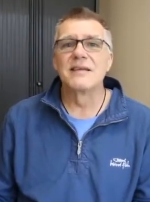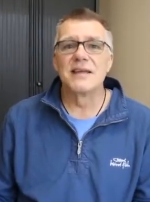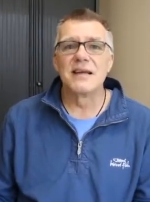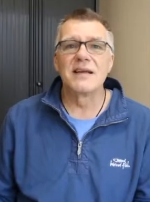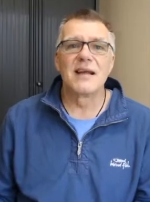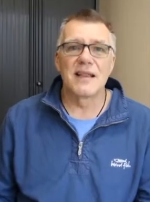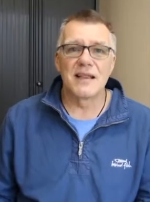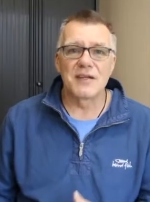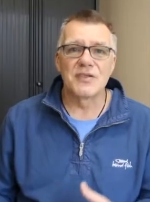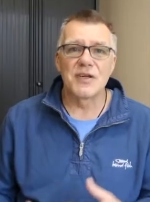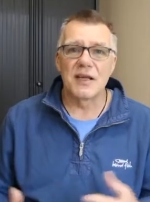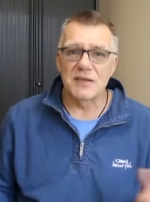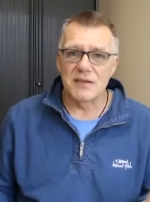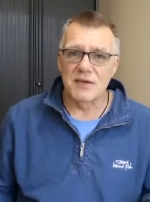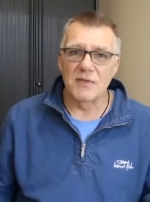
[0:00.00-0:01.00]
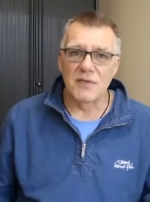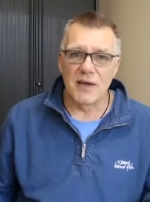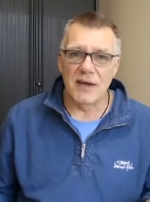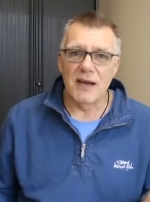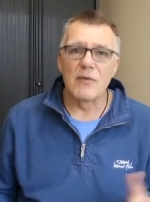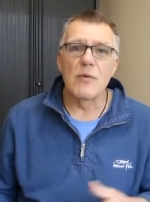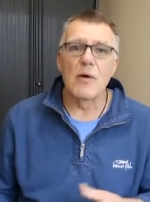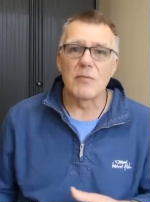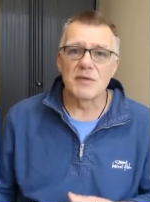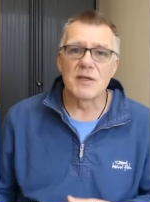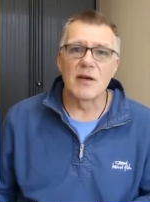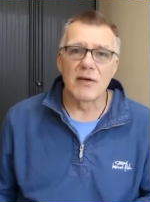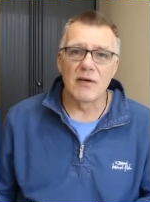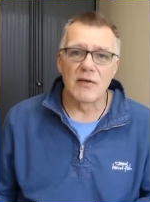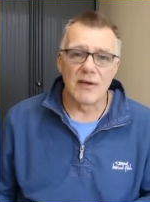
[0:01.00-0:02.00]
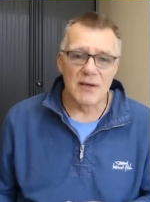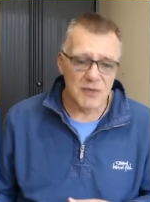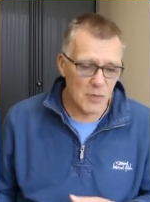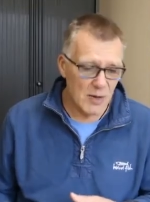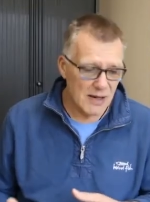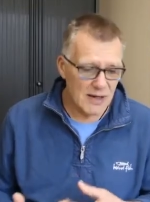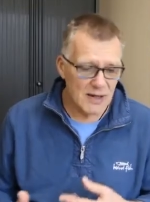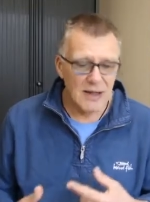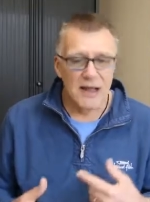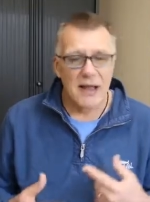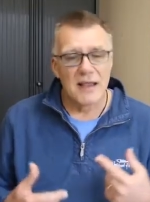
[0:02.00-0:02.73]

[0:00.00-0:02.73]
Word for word: didn't get the chance to find out what was going on elsewhere,